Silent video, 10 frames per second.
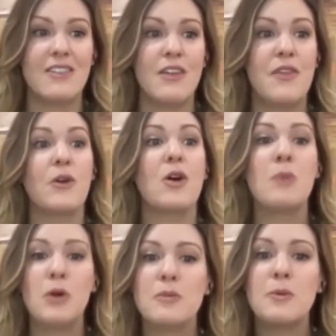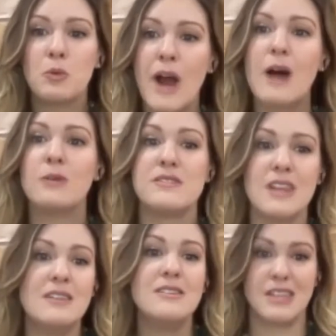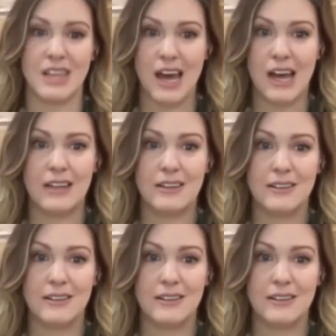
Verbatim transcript: that there are multiple routes into that.